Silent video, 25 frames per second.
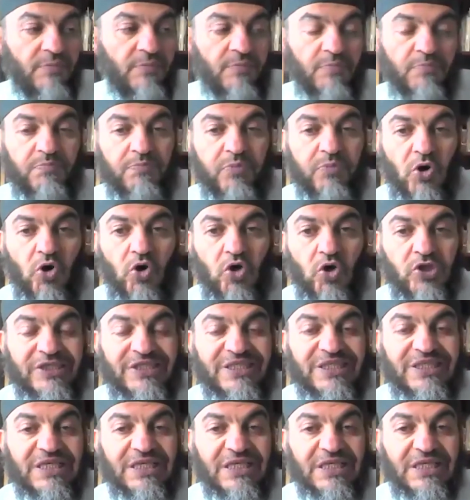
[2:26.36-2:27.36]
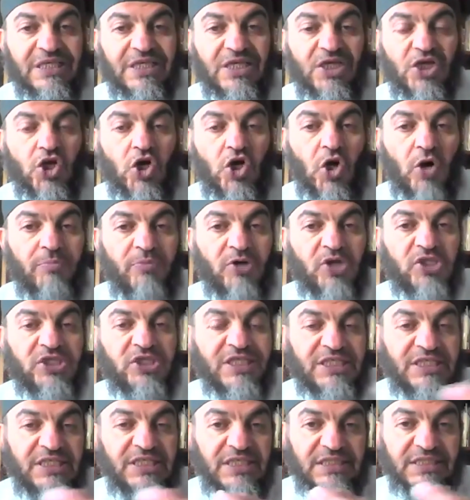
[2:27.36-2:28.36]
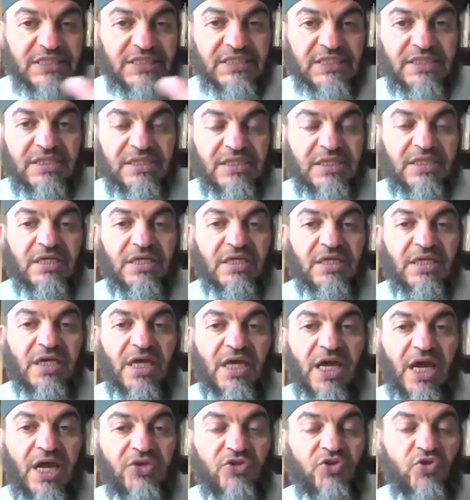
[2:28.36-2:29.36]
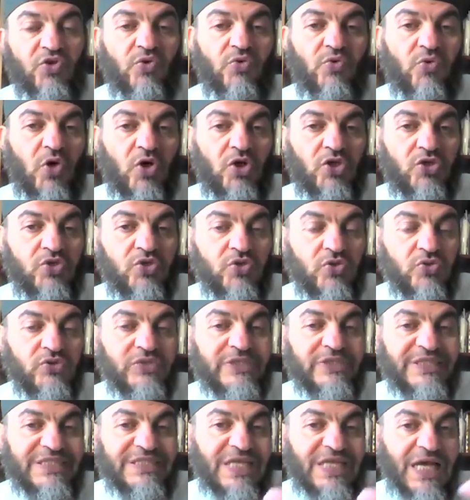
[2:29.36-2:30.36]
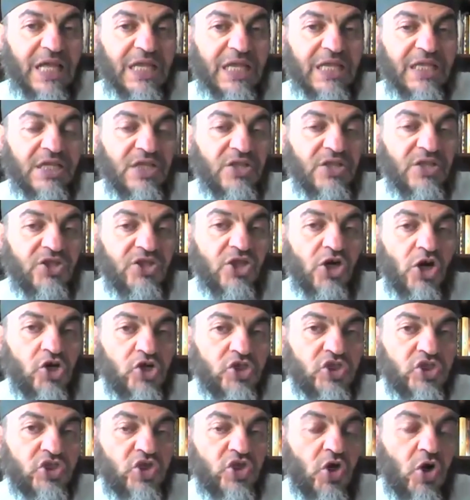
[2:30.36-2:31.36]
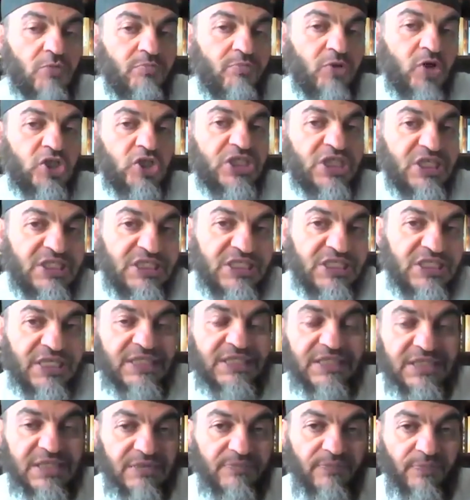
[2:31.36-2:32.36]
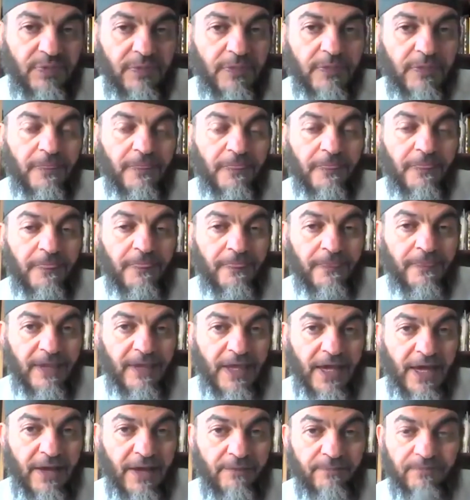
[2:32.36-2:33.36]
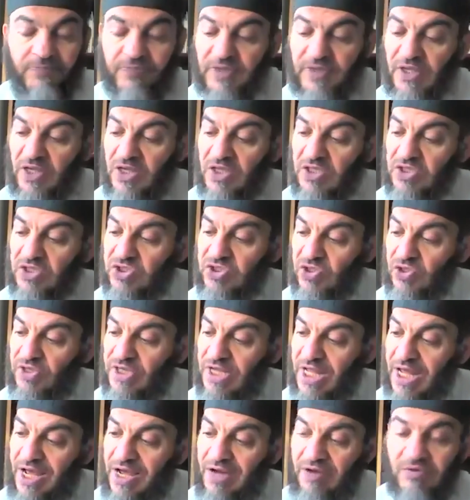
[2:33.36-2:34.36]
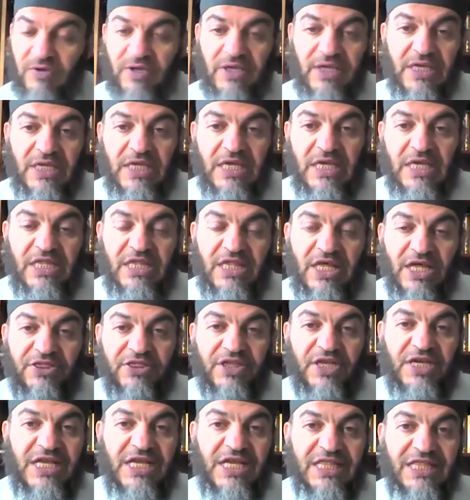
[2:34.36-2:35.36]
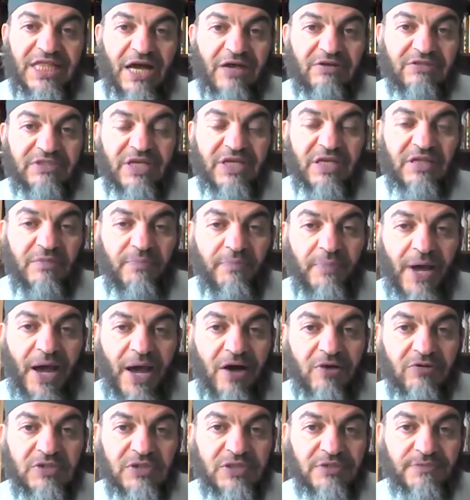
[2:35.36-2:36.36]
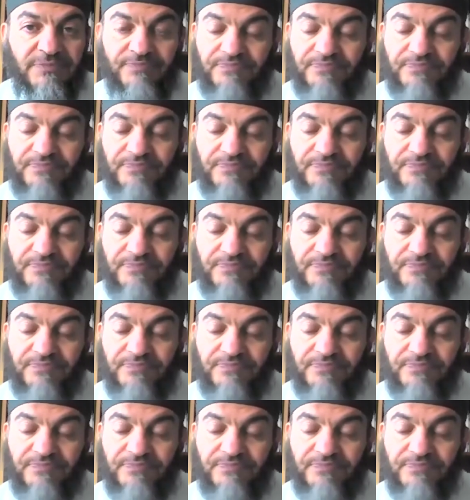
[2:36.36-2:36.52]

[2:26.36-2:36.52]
bought commodities and you want to sell those commodities. Yeah, so now the 3,000 pounds